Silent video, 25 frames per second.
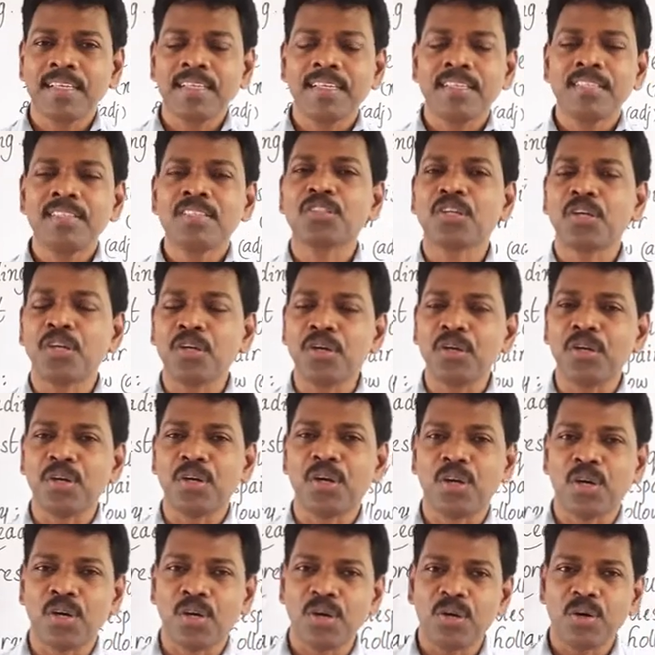So, you
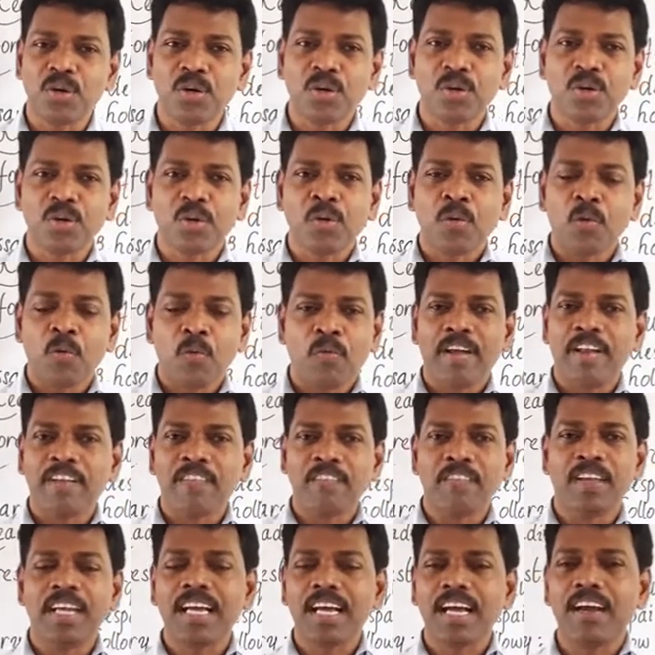know, when
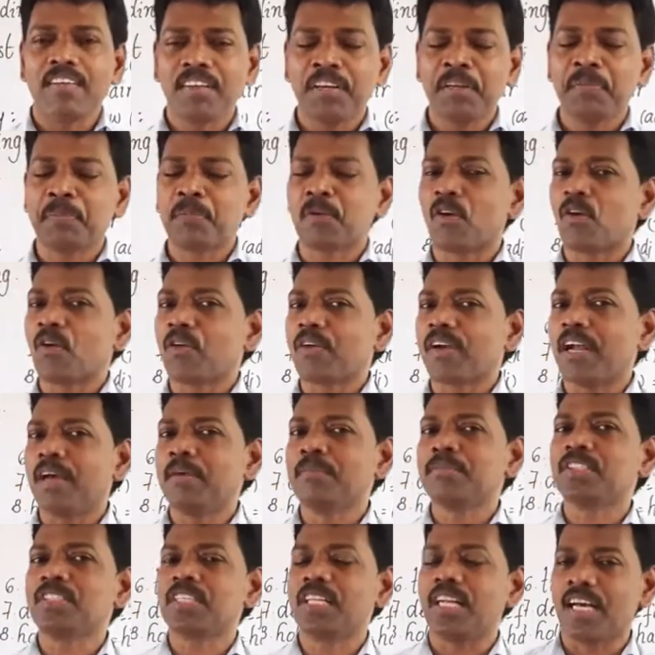we have any
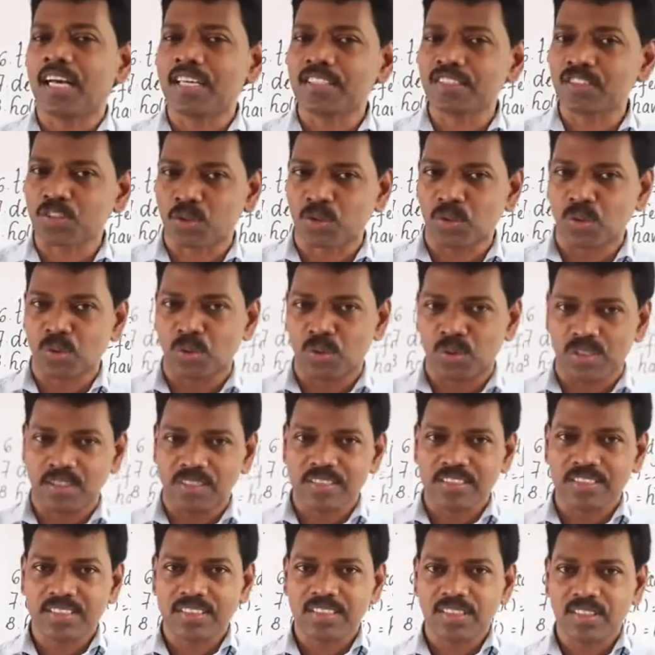programs in our school,
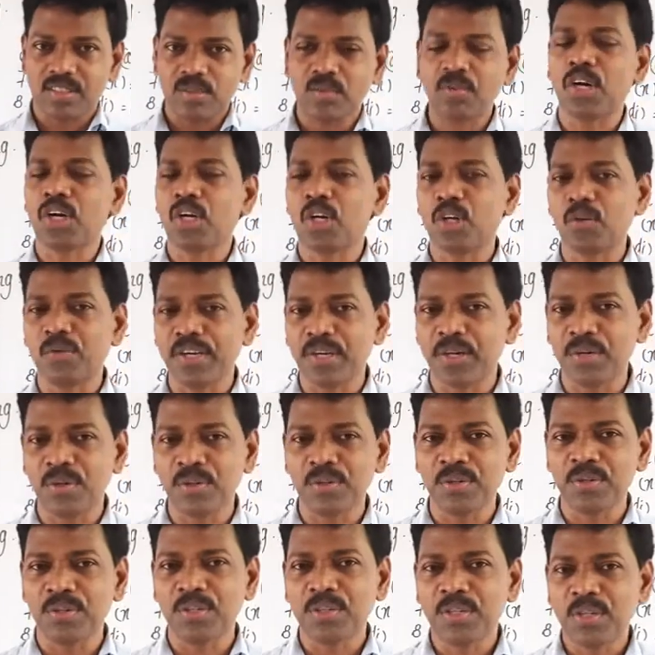what
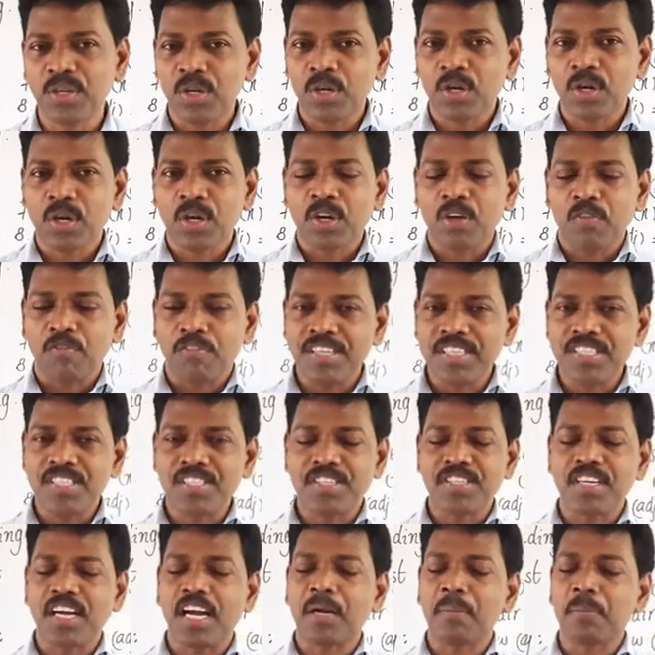do? We
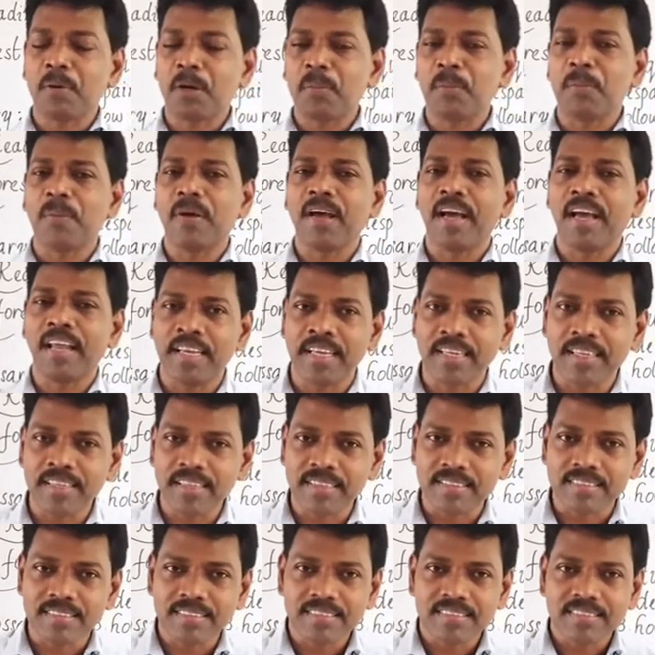start preparing,
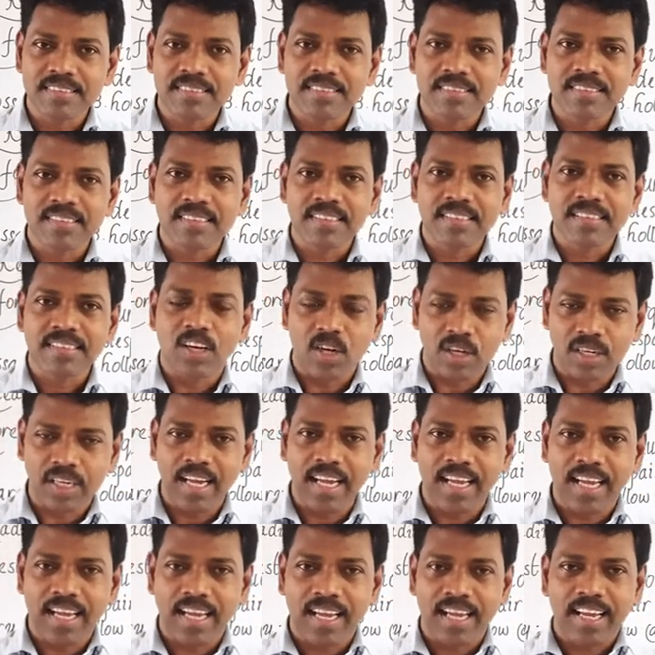
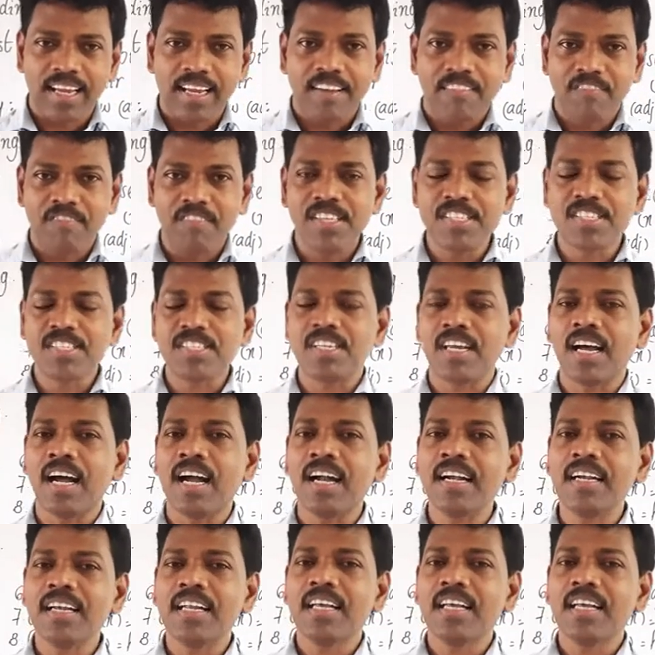okay, we start